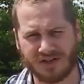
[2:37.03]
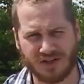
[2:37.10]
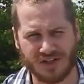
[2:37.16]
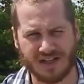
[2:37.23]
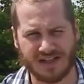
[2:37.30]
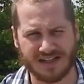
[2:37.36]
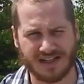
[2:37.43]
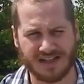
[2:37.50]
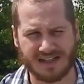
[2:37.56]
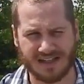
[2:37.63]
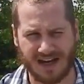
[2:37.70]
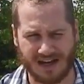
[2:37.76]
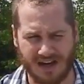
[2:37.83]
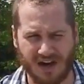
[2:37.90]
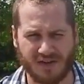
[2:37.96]
Jesus
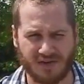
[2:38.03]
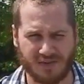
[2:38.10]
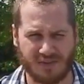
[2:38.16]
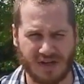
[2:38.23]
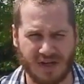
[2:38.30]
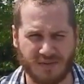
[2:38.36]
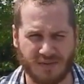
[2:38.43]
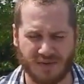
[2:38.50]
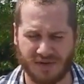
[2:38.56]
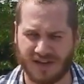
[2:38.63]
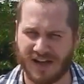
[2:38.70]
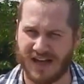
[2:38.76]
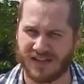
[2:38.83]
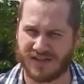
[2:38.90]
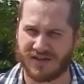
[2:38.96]
and other people in the
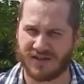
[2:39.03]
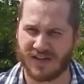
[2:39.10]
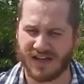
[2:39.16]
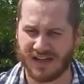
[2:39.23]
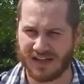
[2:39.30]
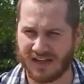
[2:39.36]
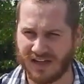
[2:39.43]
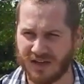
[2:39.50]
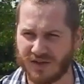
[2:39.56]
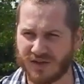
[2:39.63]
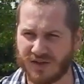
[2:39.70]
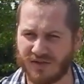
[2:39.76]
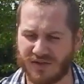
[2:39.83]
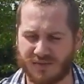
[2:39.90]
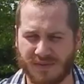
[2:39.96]
last
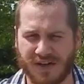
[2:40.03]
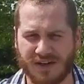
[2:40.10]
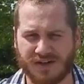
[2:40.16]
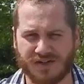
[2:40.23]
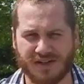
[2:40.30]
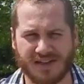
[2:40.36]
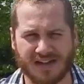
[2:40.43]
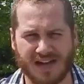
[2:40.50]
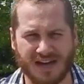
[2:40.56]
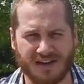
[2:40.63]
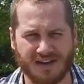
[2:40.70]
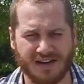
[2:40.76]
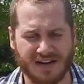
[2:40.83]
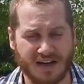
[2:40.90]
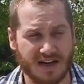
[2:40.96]
years of their ministry
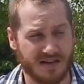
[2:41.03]
together,